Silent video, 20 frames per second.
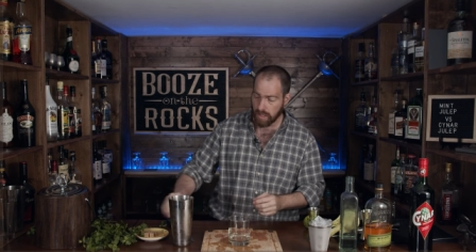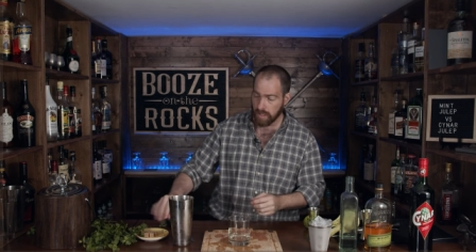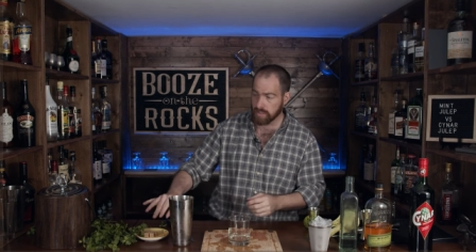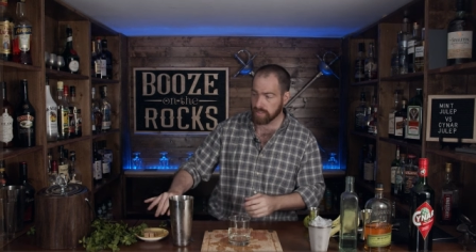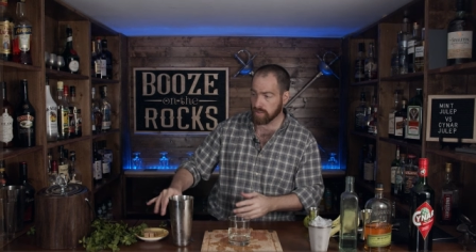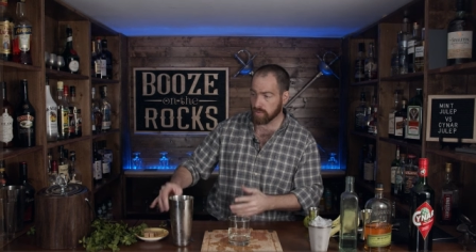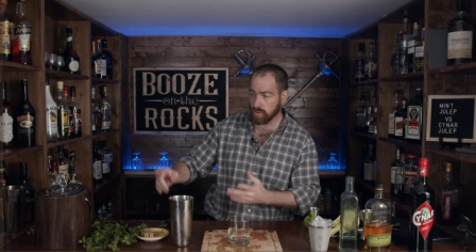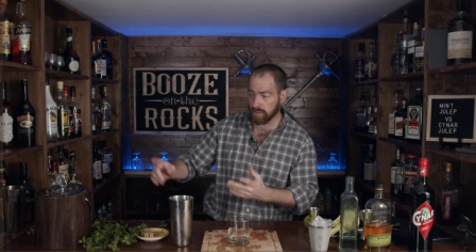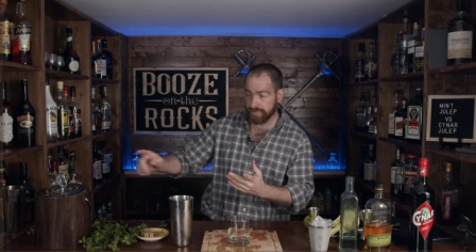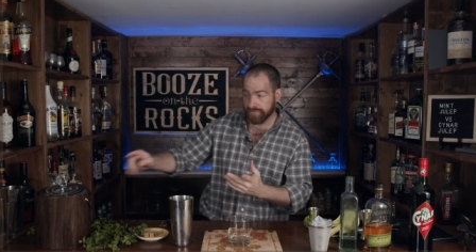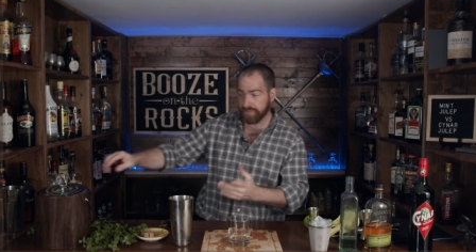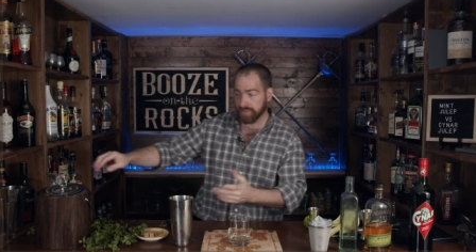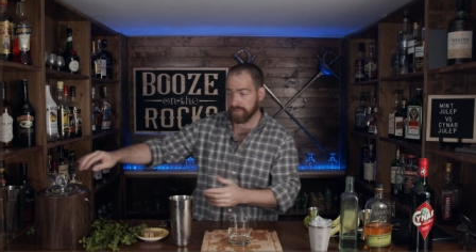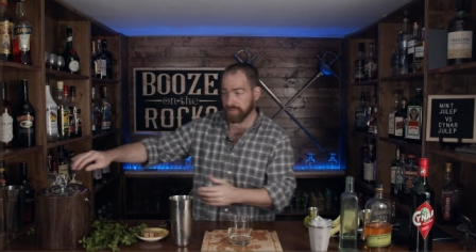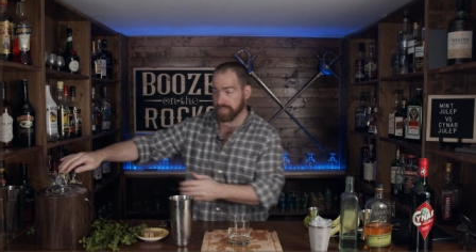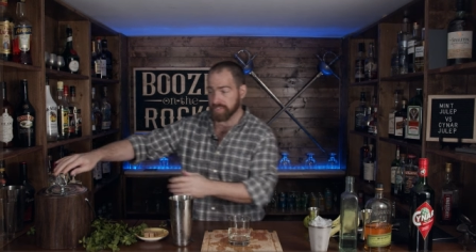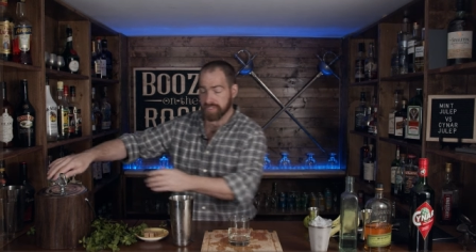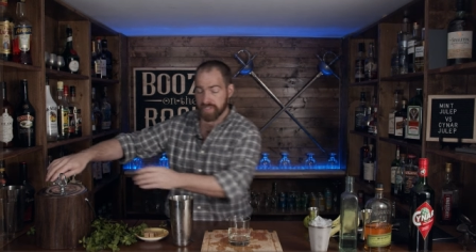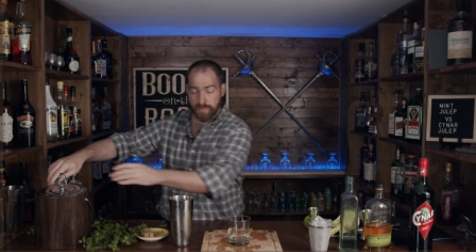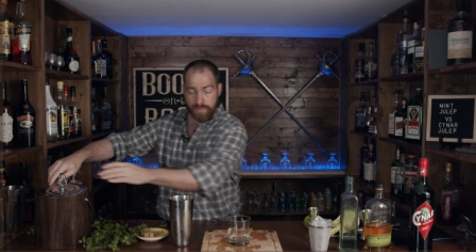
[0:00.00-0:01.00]
So we'll fill
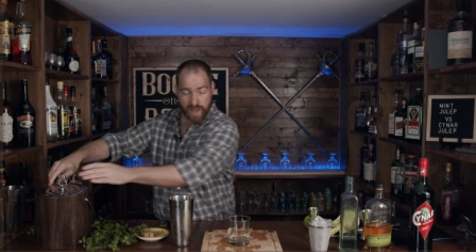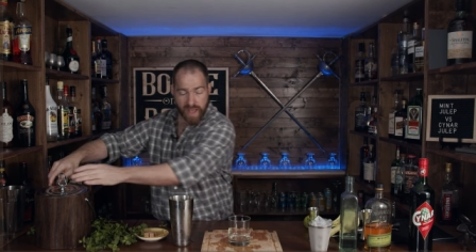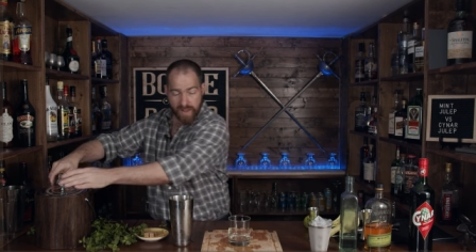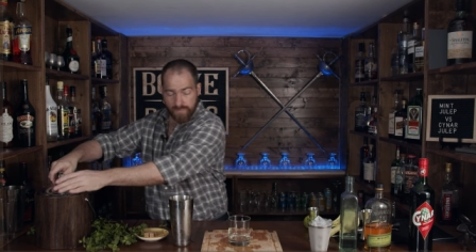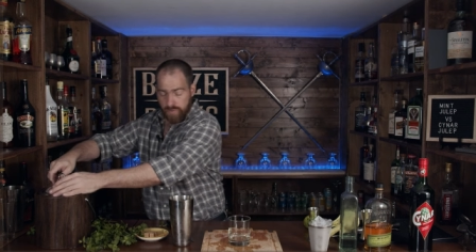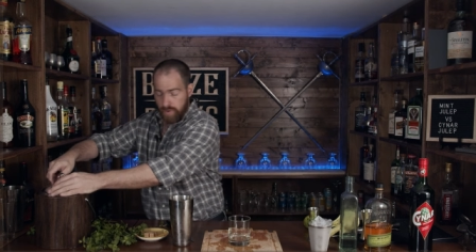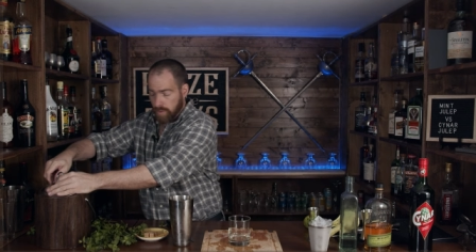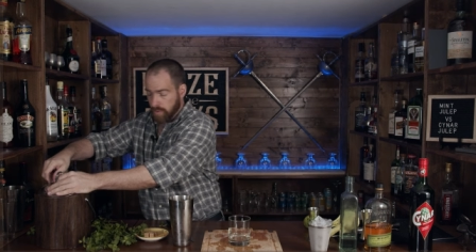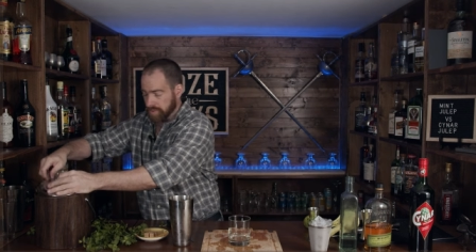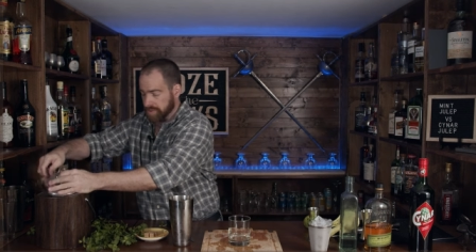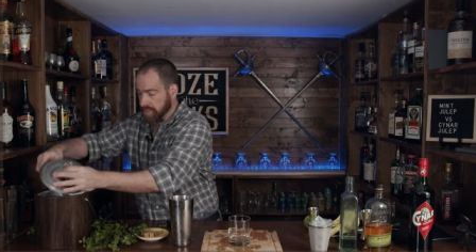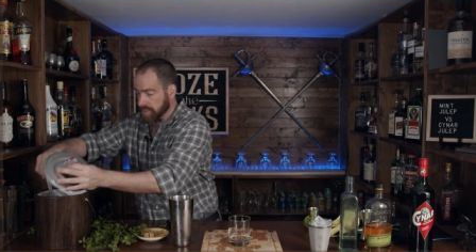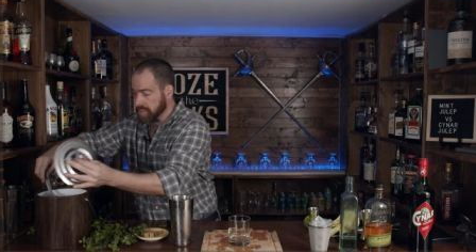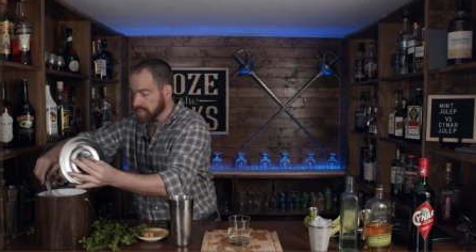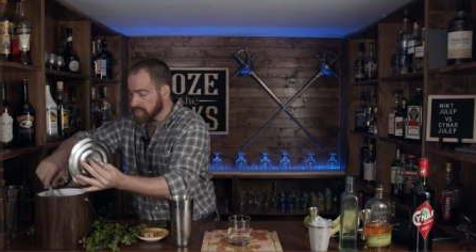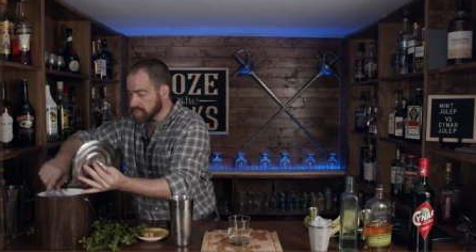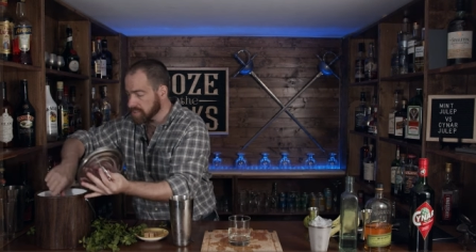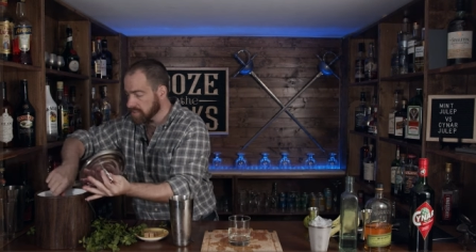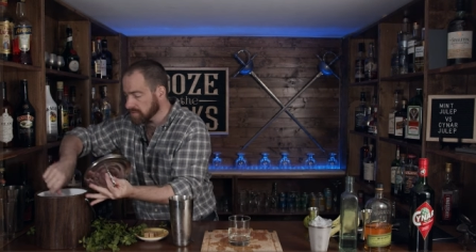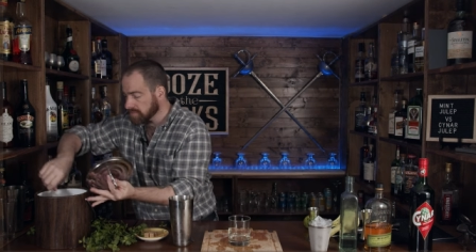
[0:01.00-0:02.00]
this up halfway with
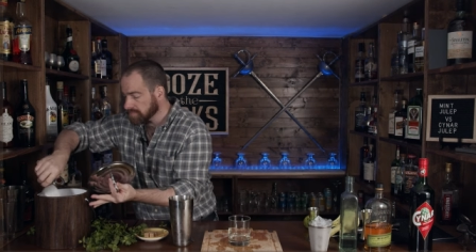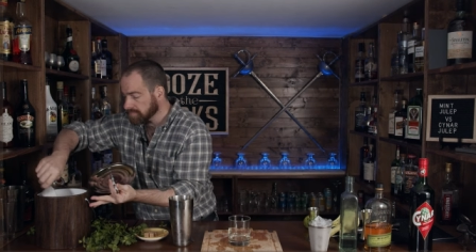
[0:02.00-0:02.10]
ice.